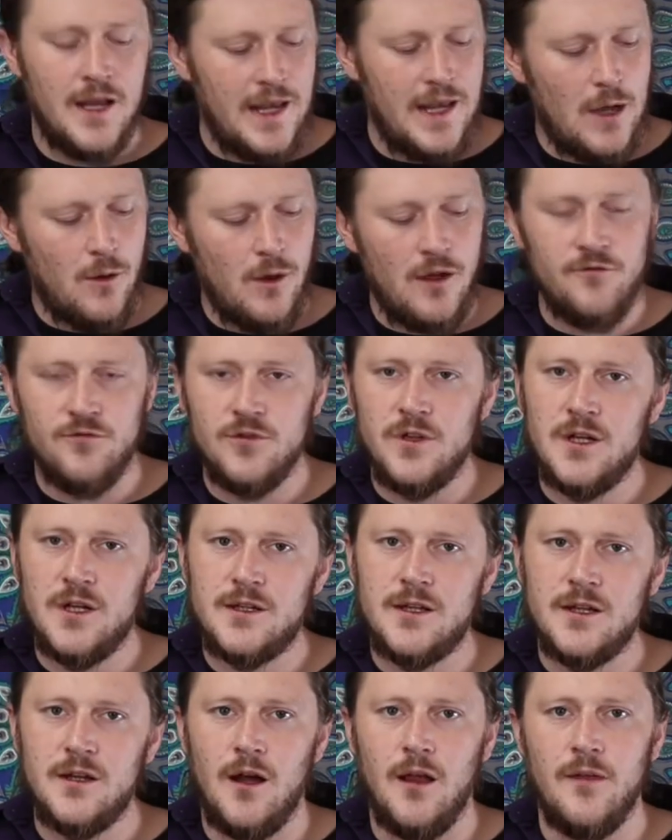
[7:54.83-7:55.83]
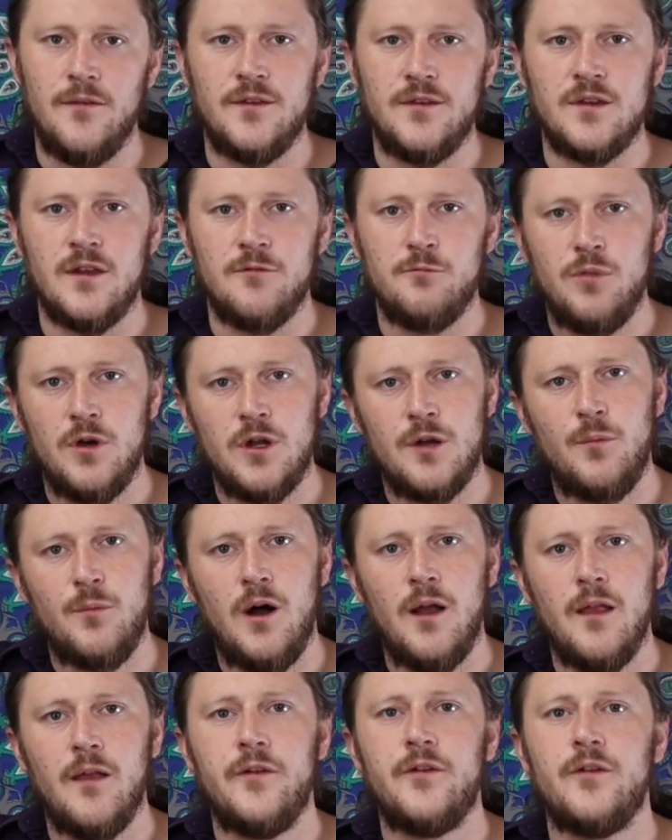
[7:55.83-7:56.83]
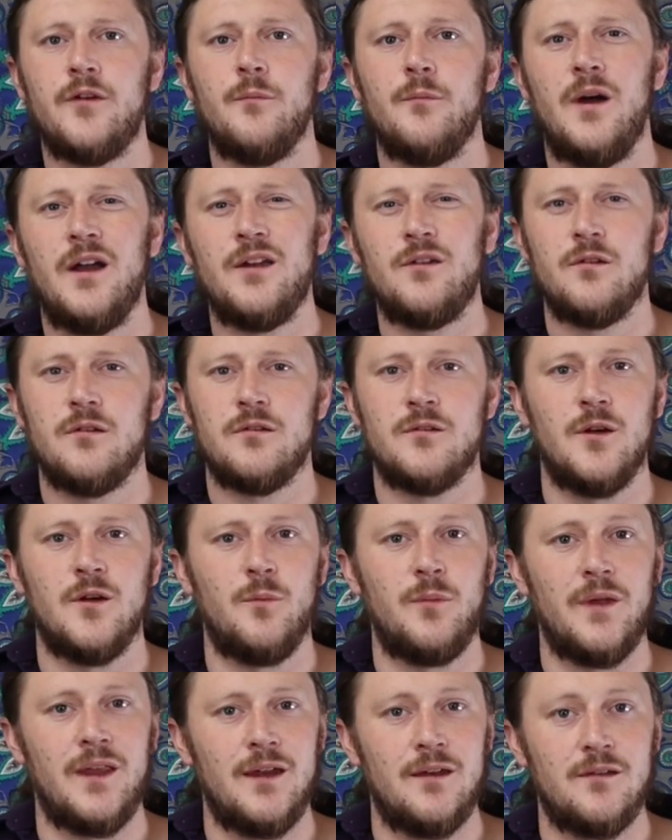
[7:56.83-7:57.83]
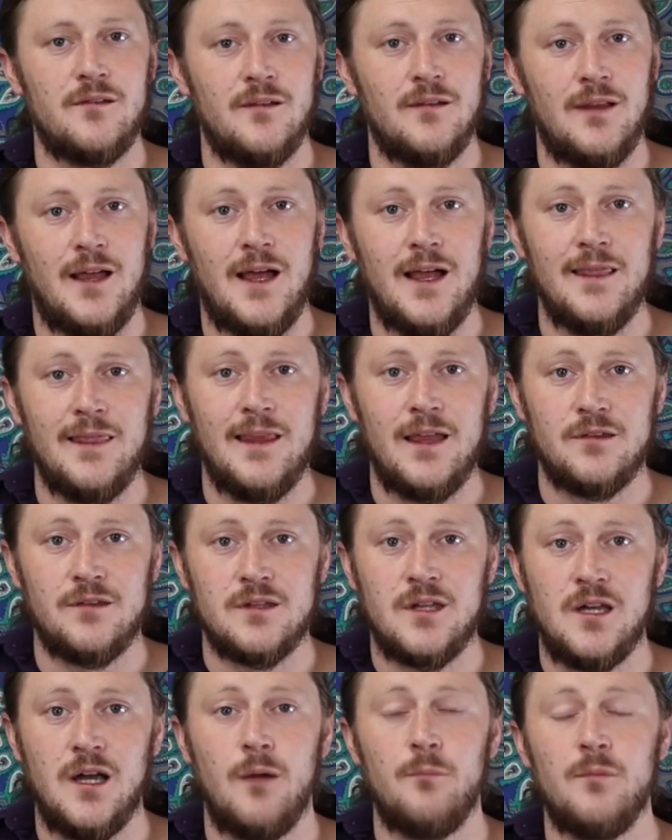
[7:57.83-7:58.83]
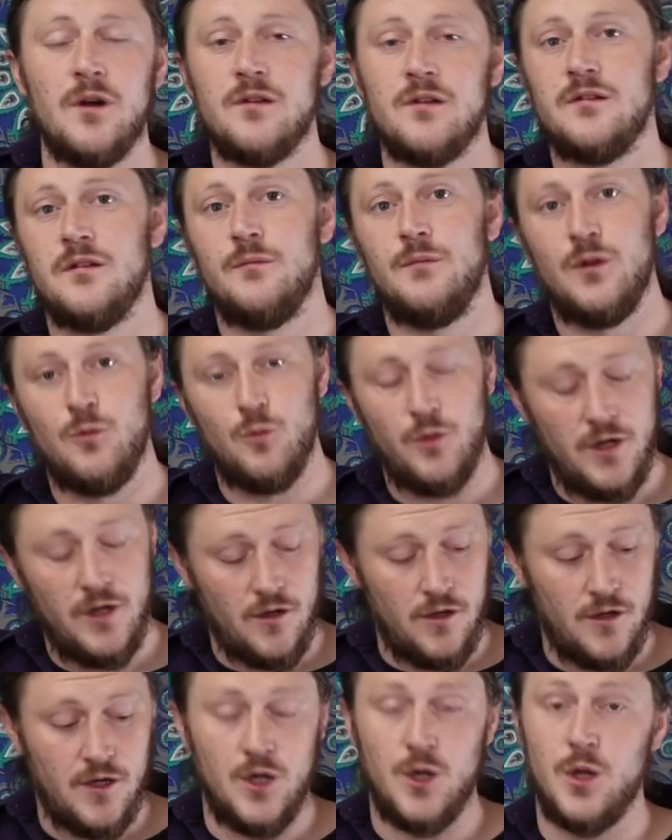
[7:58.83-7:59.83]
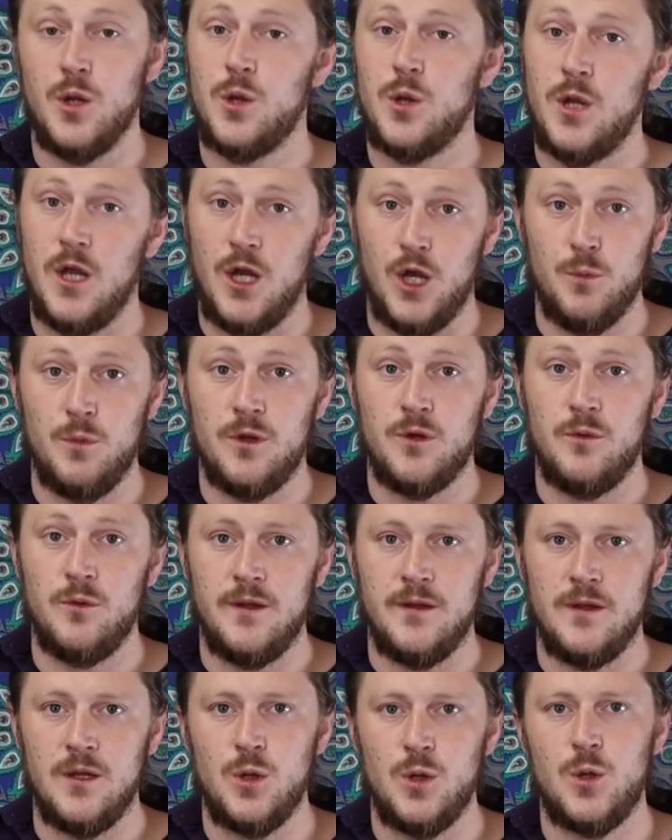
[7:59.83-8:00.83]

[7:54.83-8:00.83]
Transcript: Now I've looked at all these, I've put them all under the microscope, and it's a lot less cumbersome and weird to just change between these